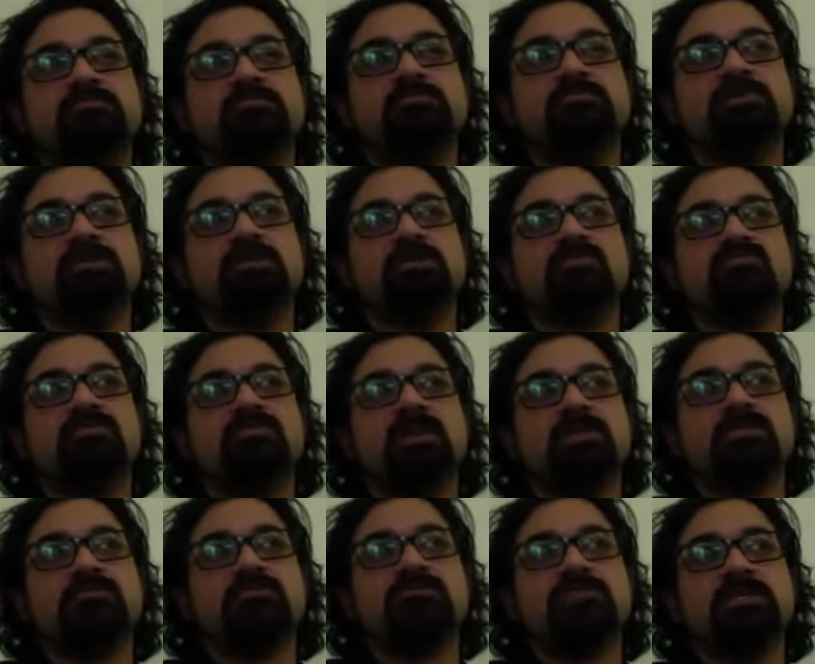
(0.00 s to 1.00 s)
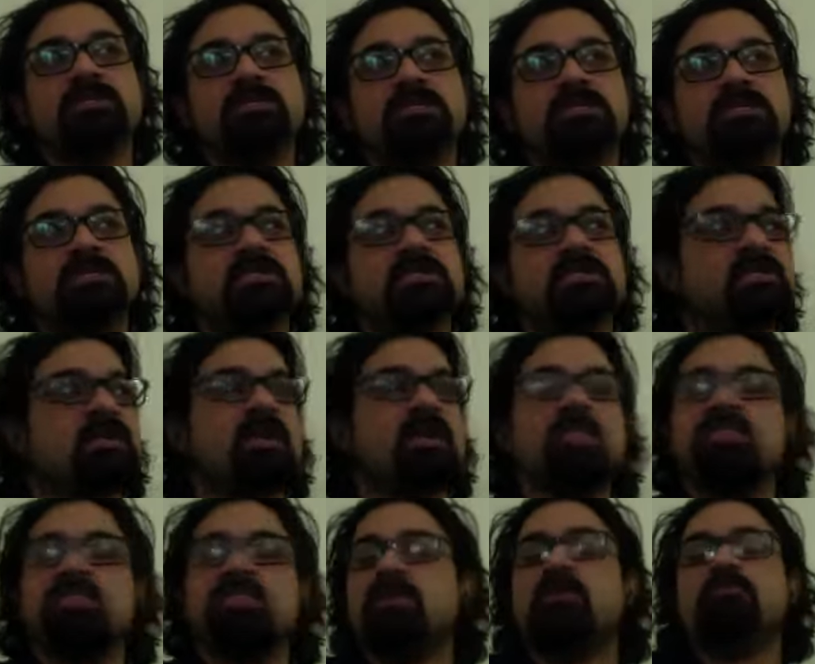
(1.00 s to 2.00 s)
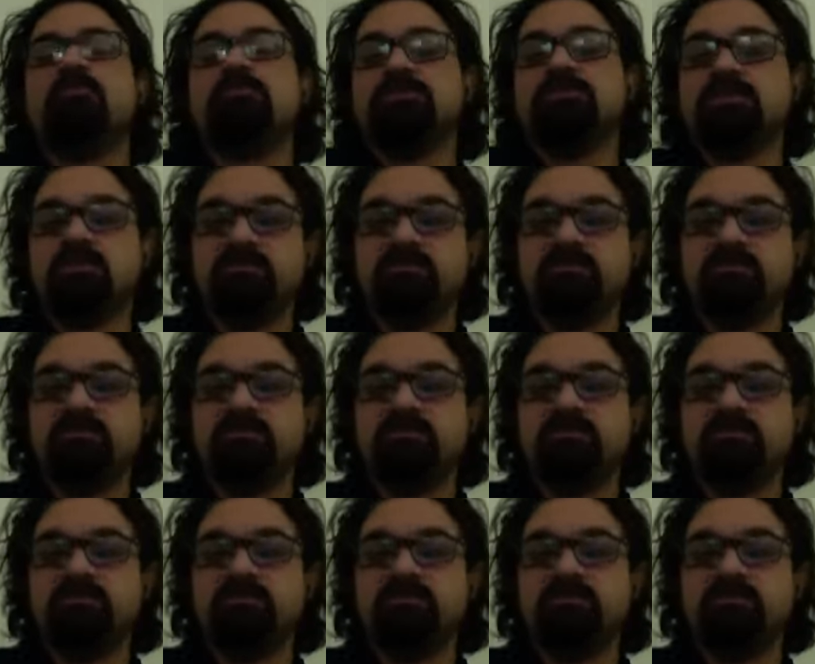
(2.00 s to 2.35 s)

you know, try to be the opposite